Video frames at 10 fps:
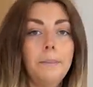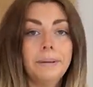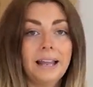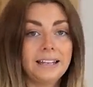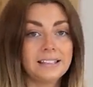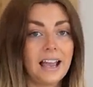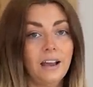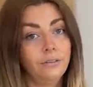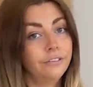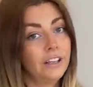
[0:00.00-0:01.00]
a blazer
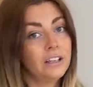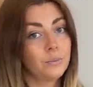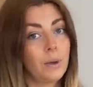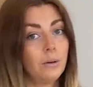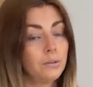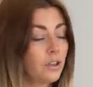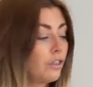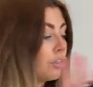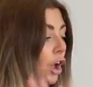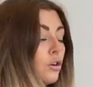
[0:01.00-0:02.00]
outfit as well. So
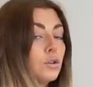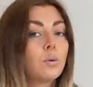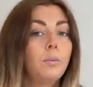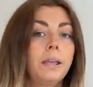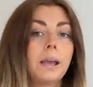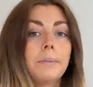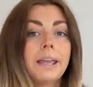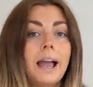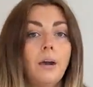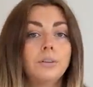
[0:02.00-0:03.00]
those will be
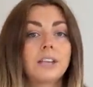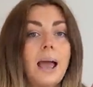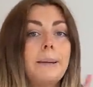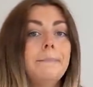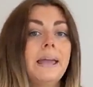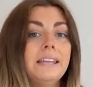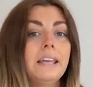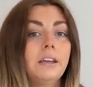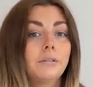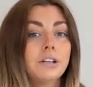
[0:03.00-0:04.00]
coming out and
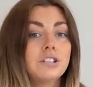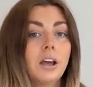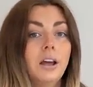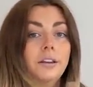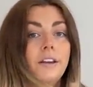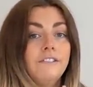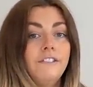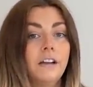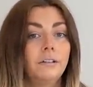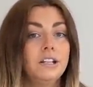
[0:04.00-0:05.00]
making a return
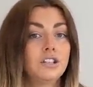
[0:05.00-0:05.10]
very